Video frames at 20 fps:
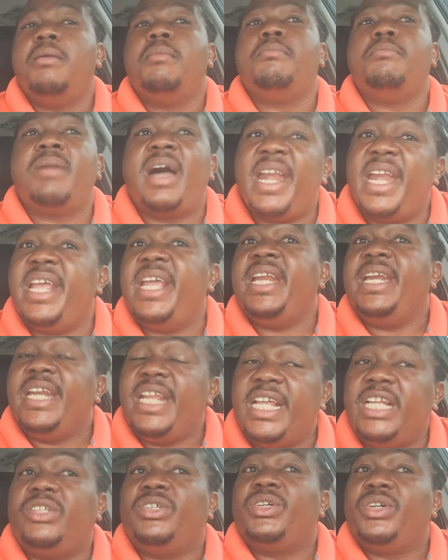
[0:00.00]
Money
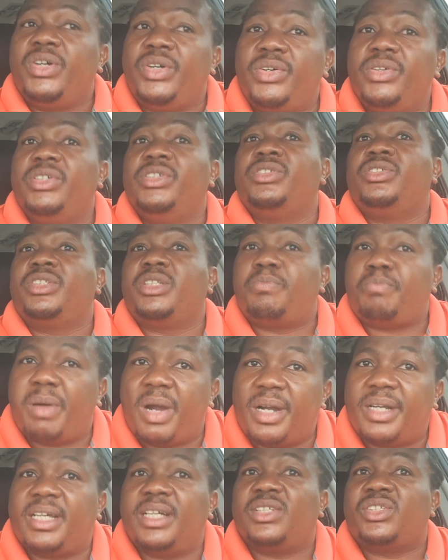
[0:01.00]
need to go into the
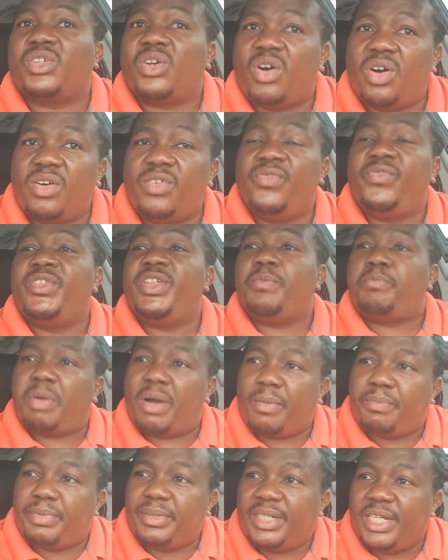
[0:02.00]
pockets of the
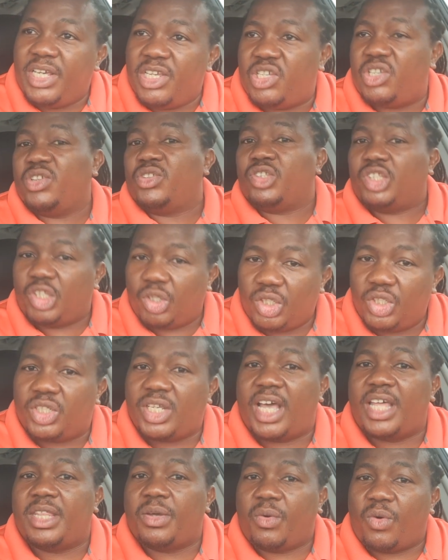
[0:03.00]
population. Those
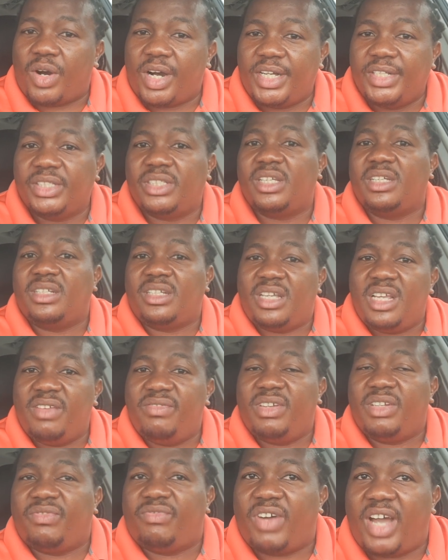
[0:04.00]
are the ones that
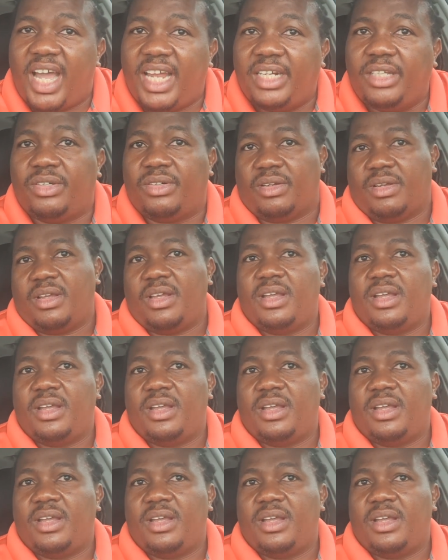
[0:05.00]
give it value.